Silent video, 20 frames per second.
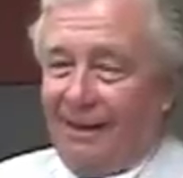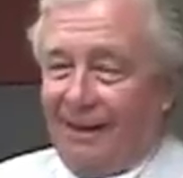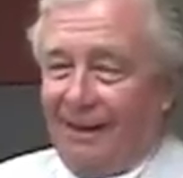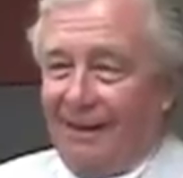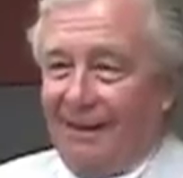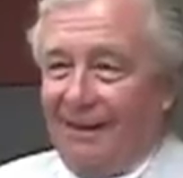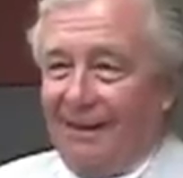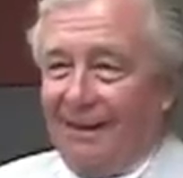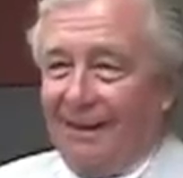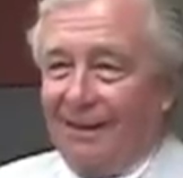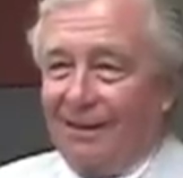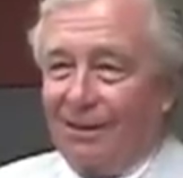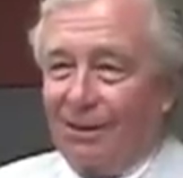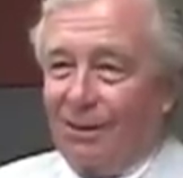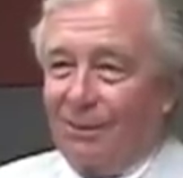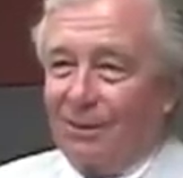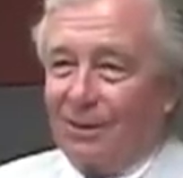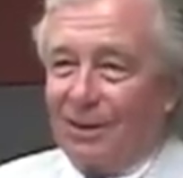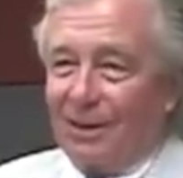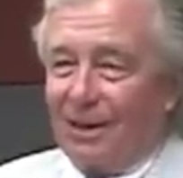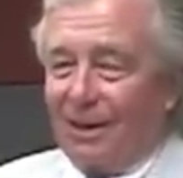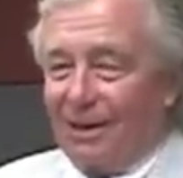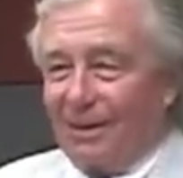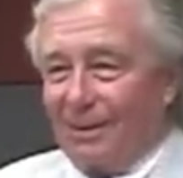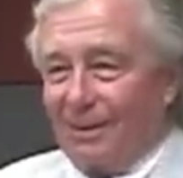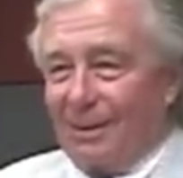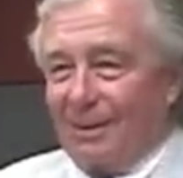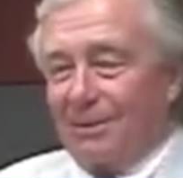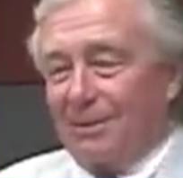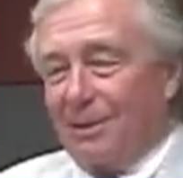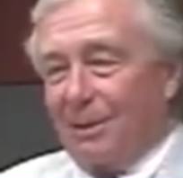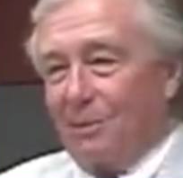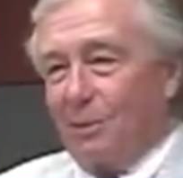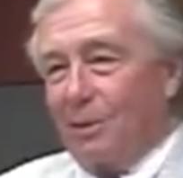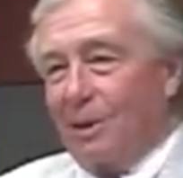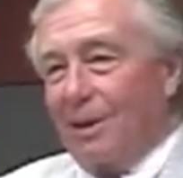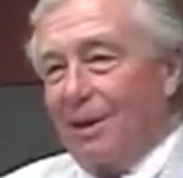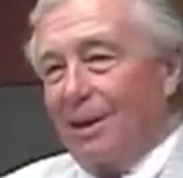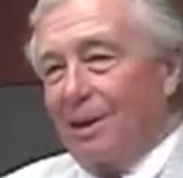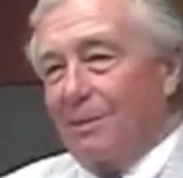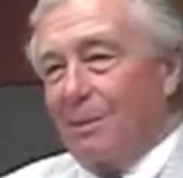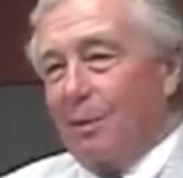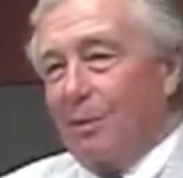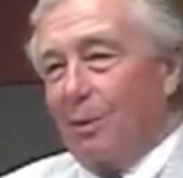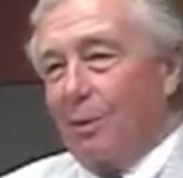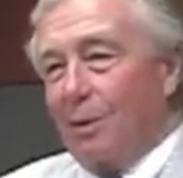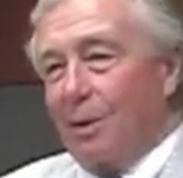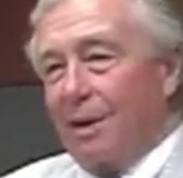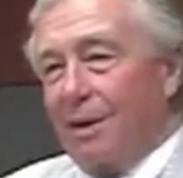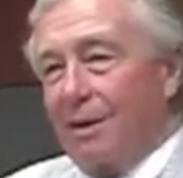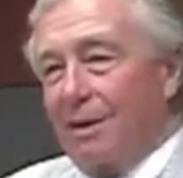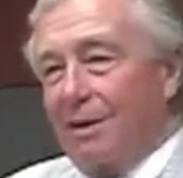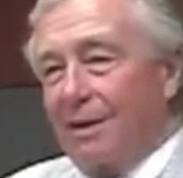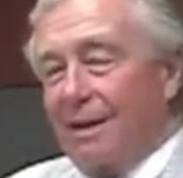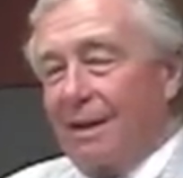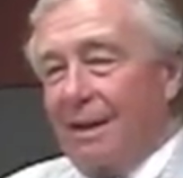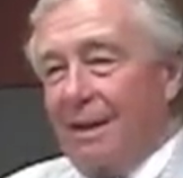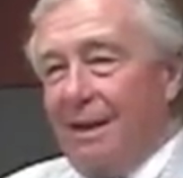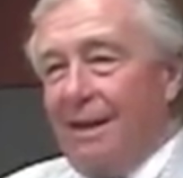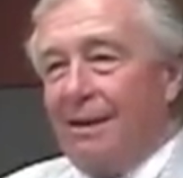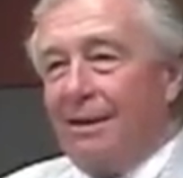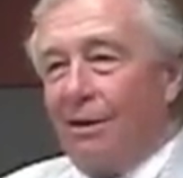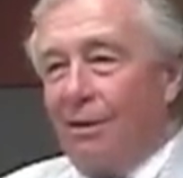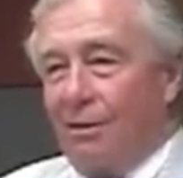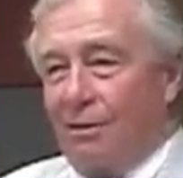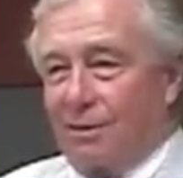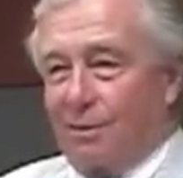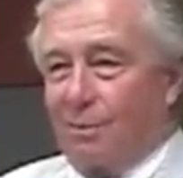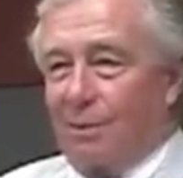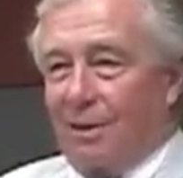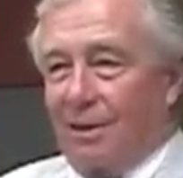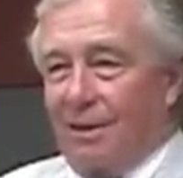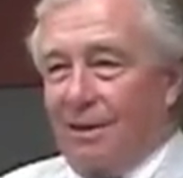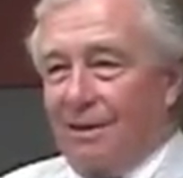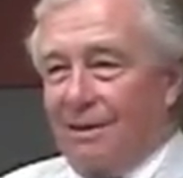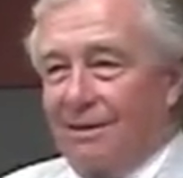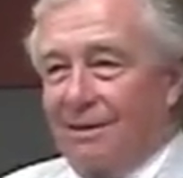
And he gets over there somewhere out in Memorial, and he calls the police.